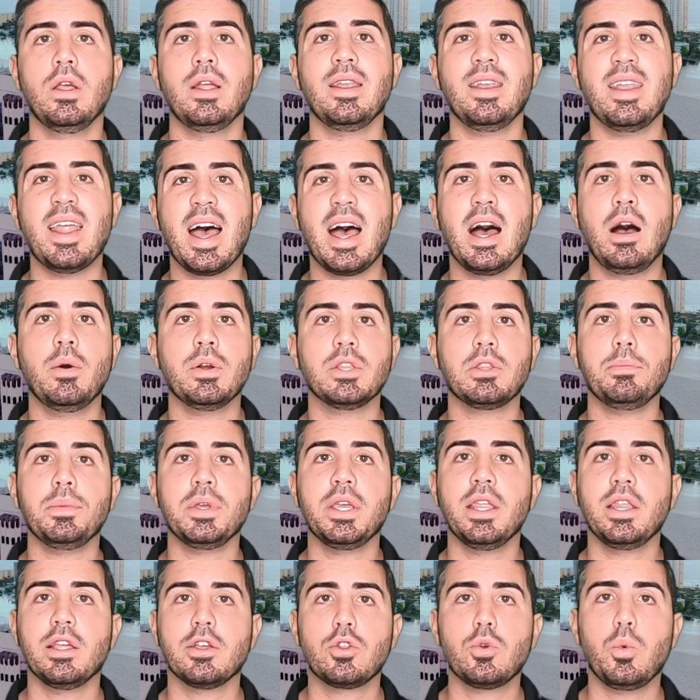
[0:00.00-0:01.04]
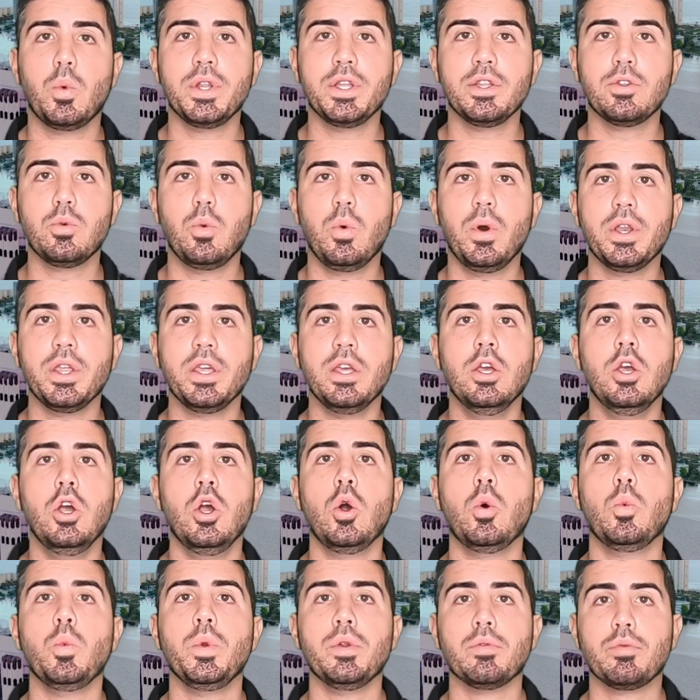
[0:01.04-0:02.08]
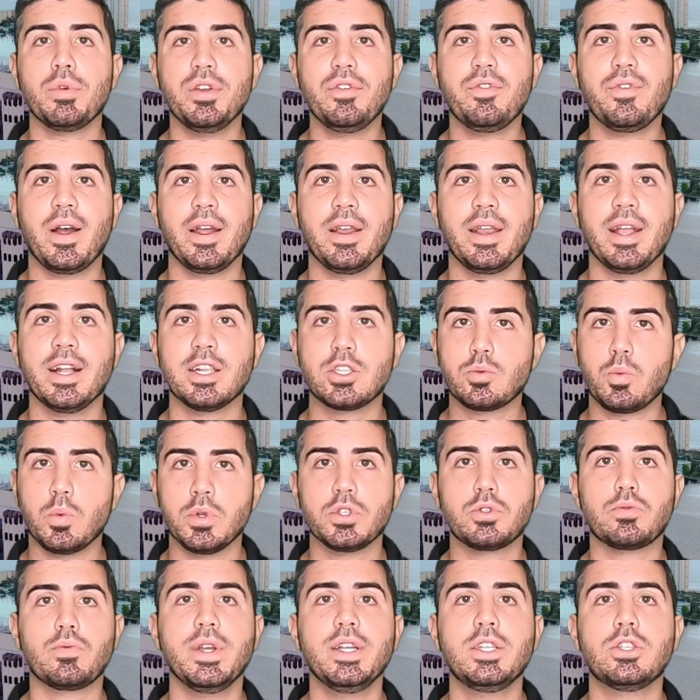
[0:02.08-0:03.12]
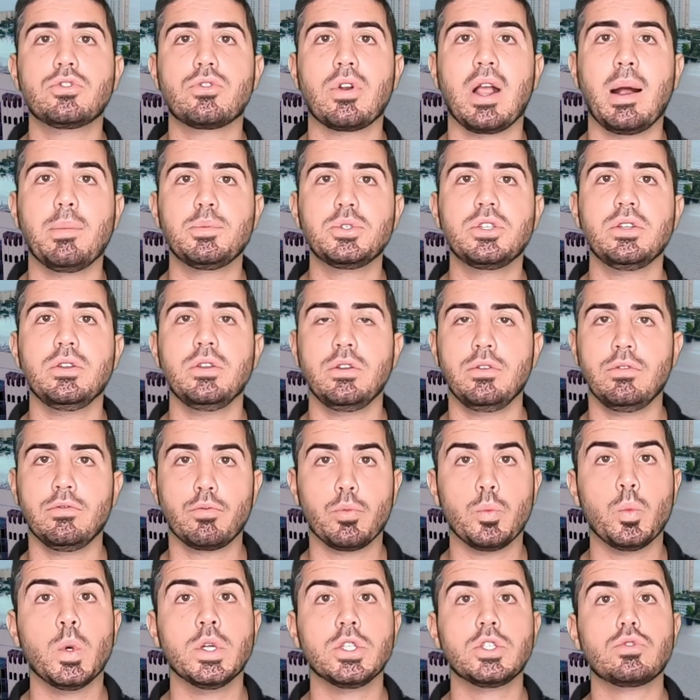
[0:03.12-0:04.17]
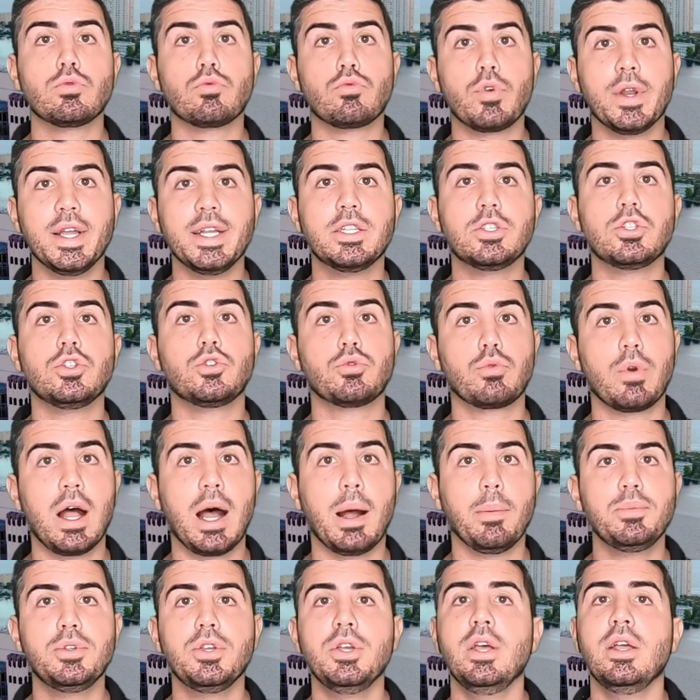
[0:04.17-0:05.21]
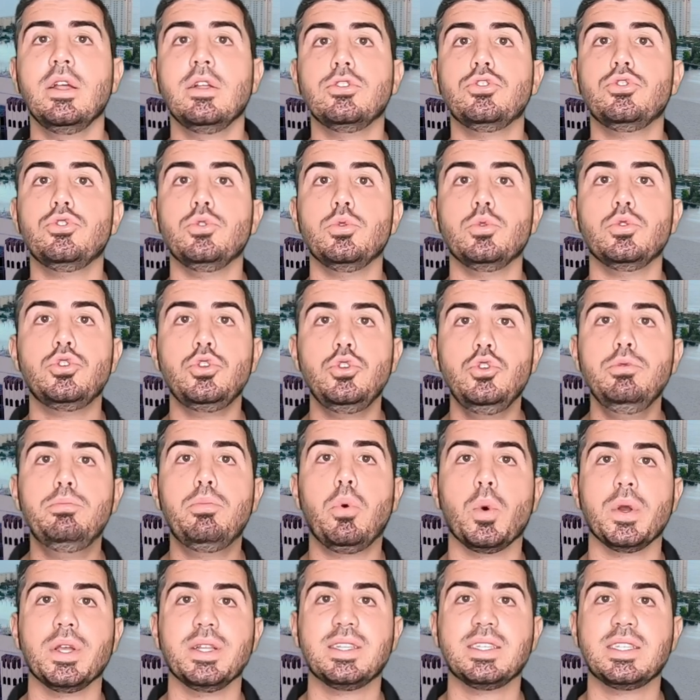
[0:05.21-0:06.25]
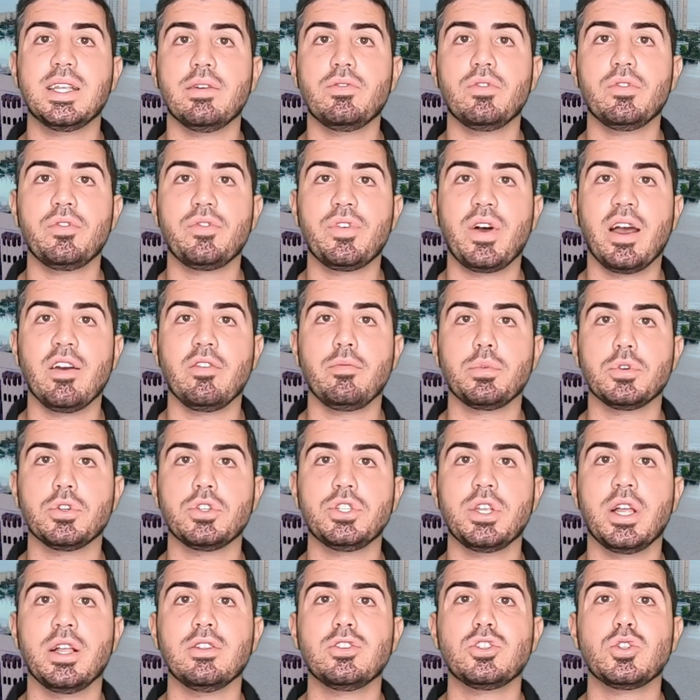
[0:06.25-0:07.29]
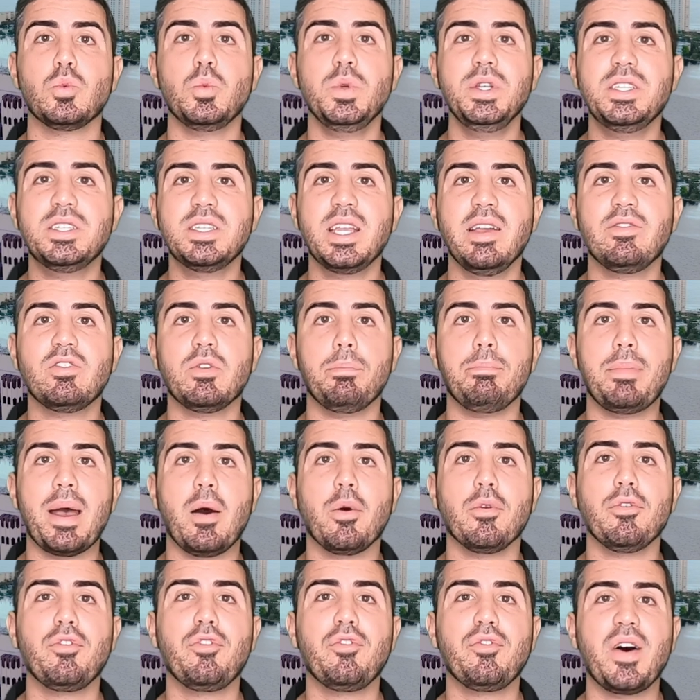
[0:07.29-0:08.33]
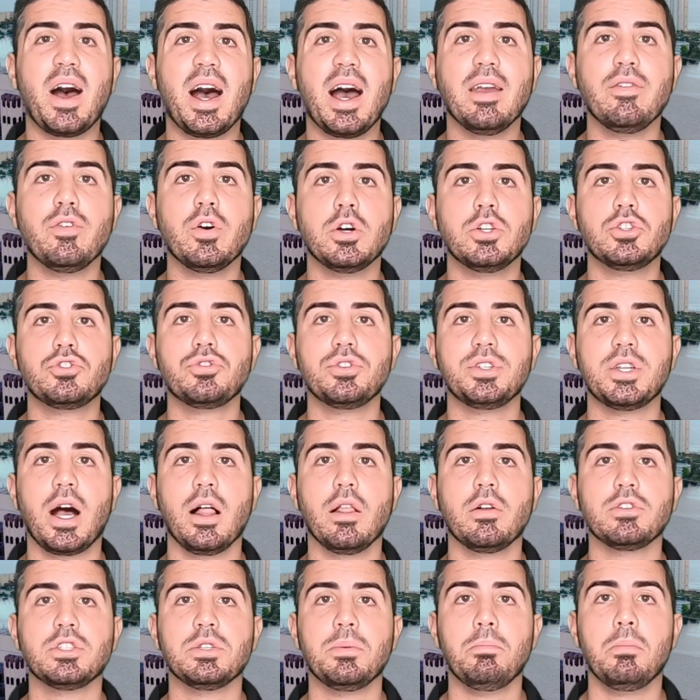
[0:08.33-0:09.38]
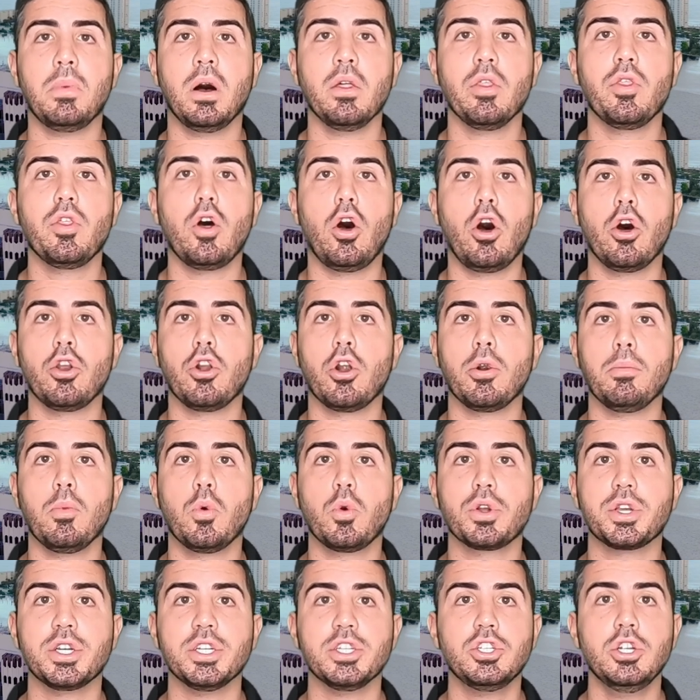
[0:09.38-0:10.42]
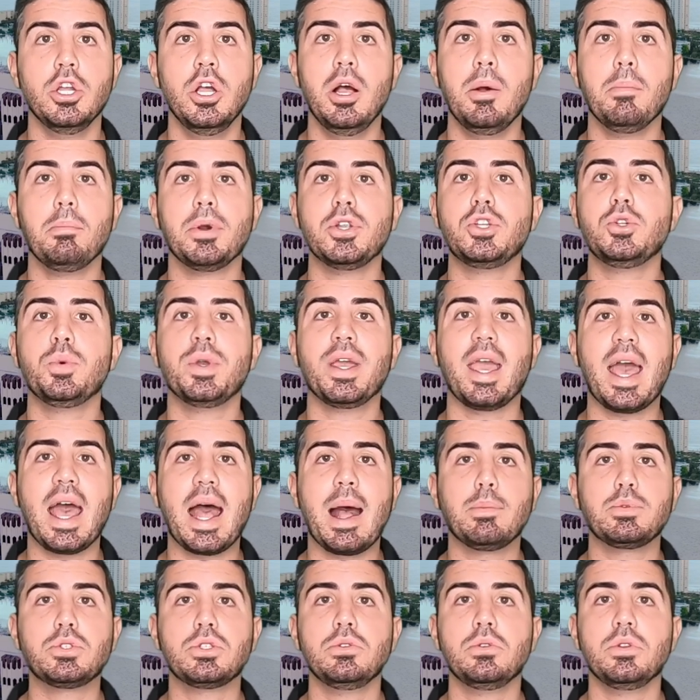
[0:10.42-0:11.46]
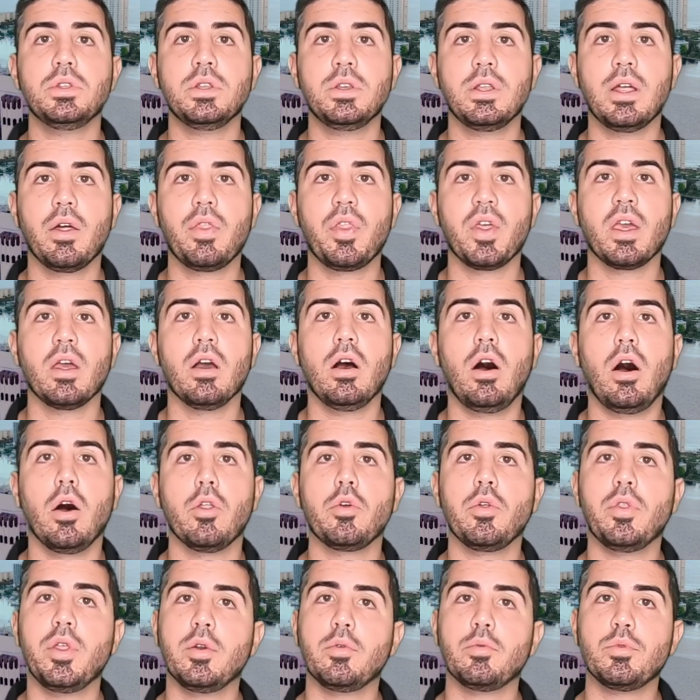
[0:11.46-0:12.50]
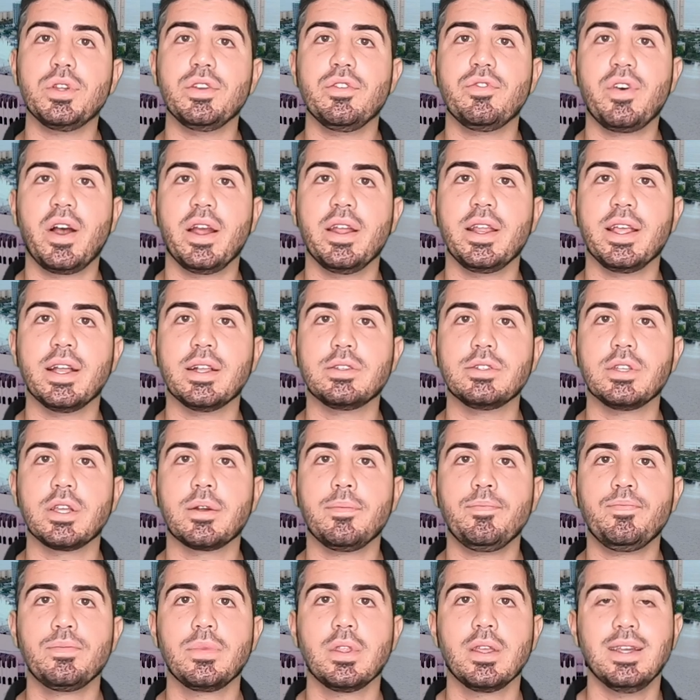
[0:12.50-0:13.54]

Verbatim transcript: Now, at the beginning of 2020, we refinanced once rates dropped to 2.75%. So we saved about $500 a month on our mortgage by doing absolutely nothing other than refinancing.